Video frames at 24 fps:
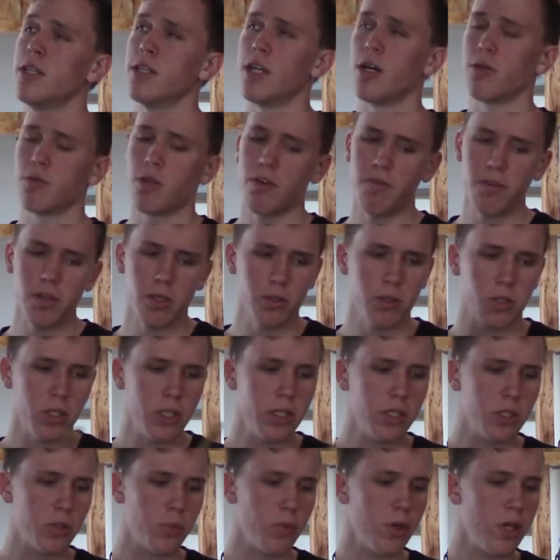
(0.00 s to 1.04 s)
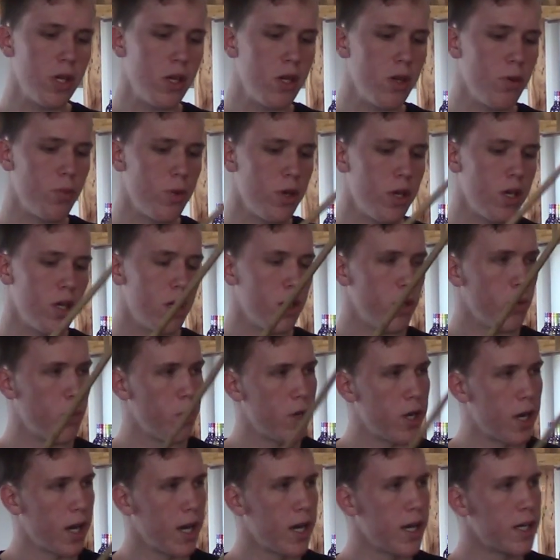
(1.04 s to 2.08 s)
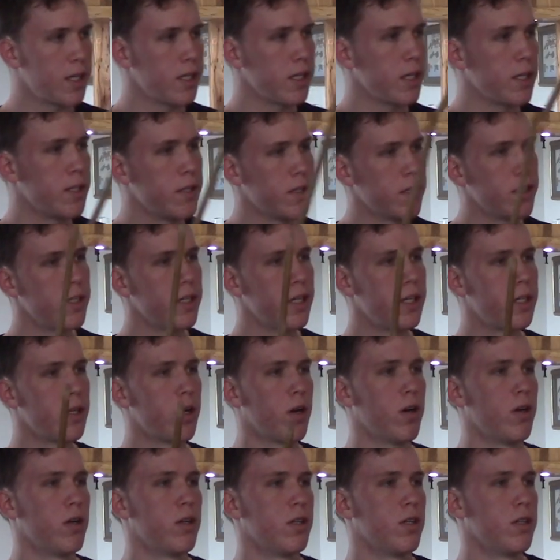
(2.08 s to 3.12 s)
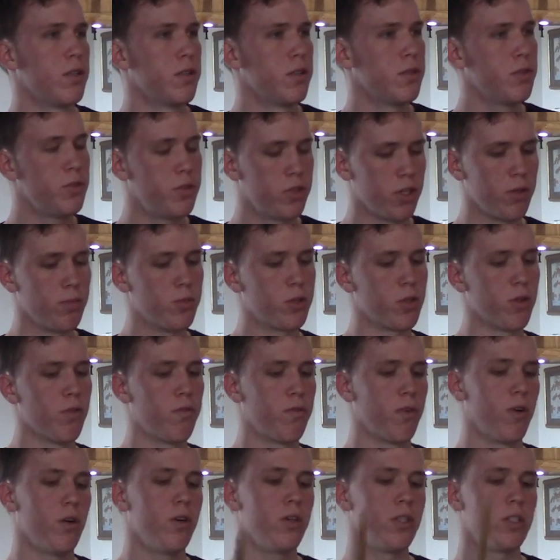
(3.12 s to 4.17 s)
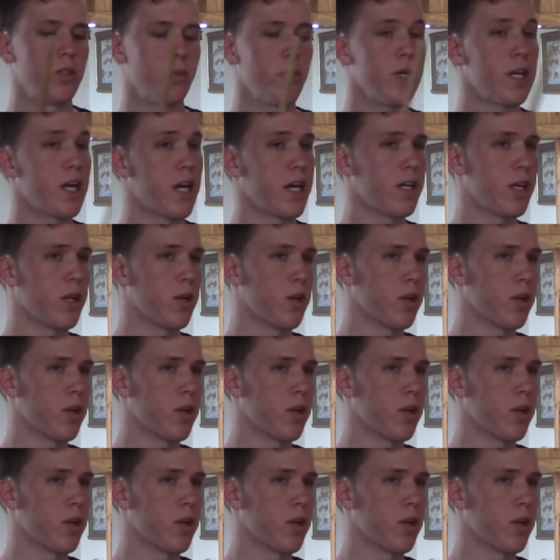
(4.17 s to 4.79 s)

Now, difficulties we had in our term so far is we had